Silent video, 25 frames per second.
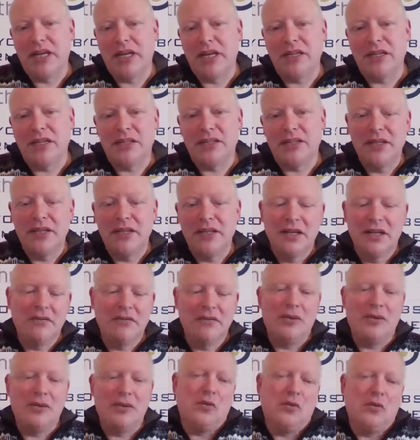is,
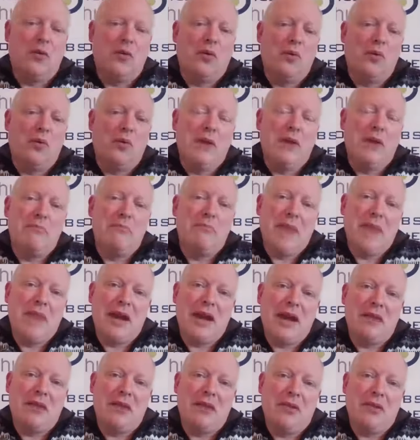whether you're one
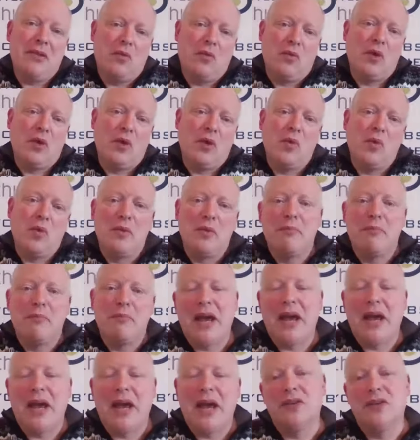man or one woman
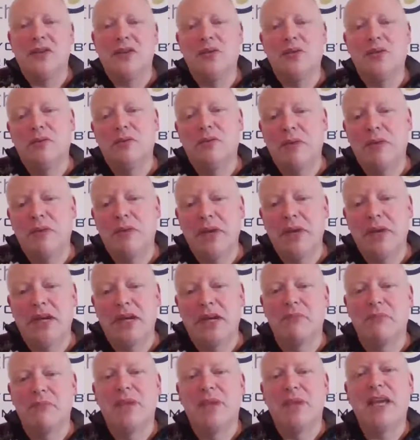band or a bigger
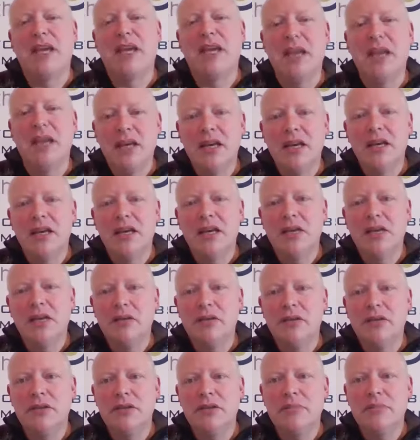company,
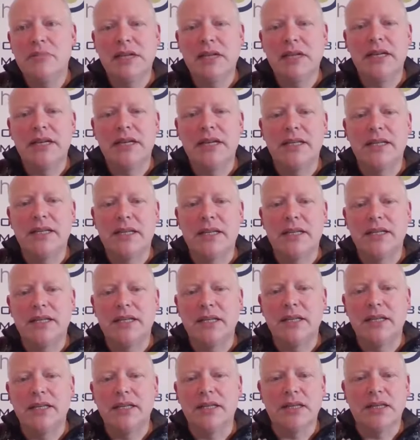usability
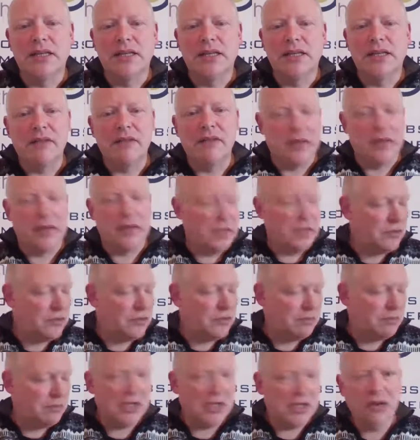testing is
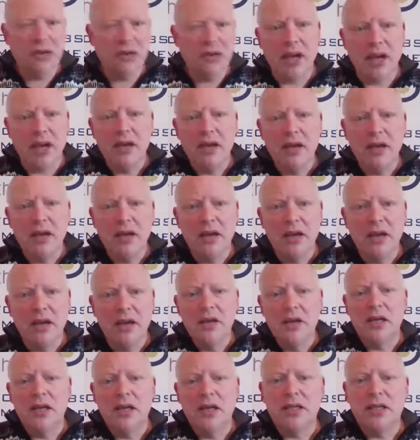everything you should be doing.
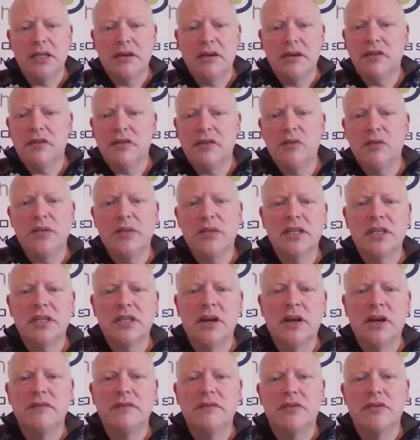And so I've called this
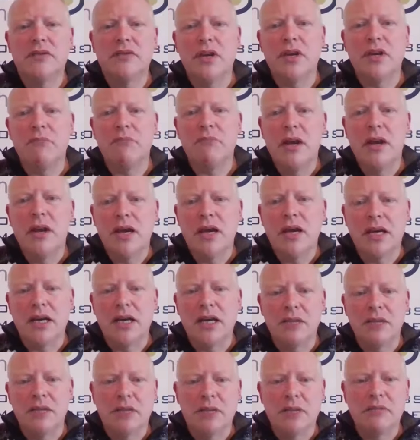live stream
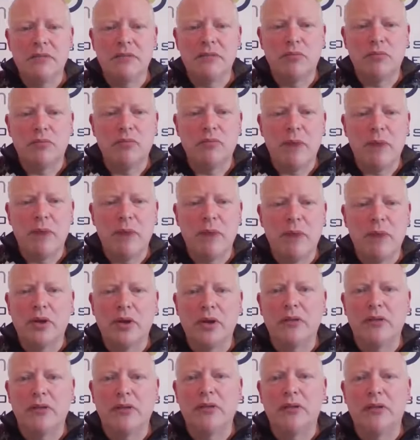the best web book
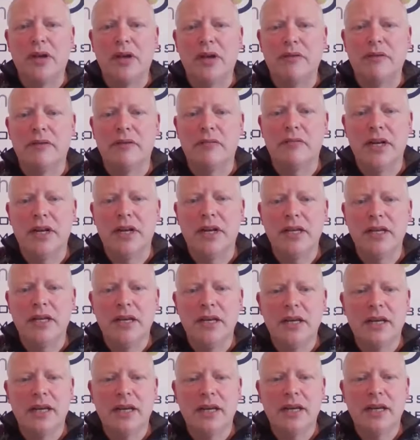you'll ever read
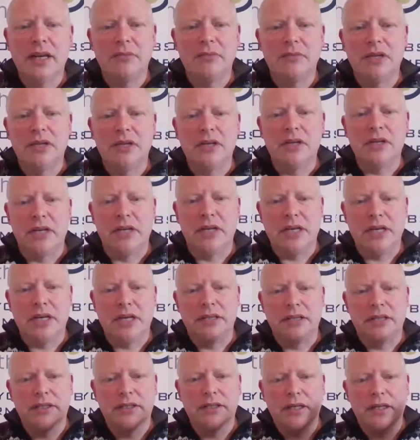because it
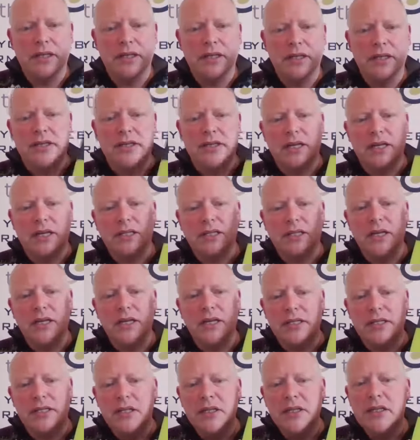is exactly
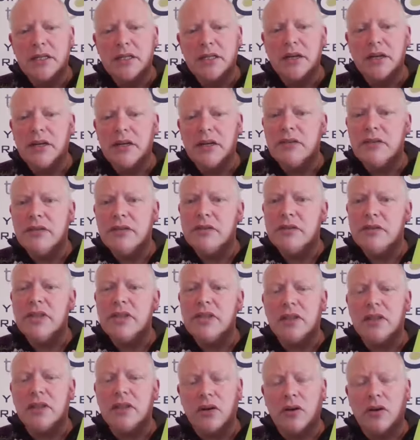this. So I
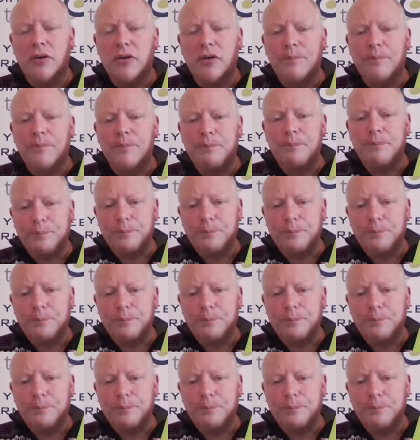use this a lot.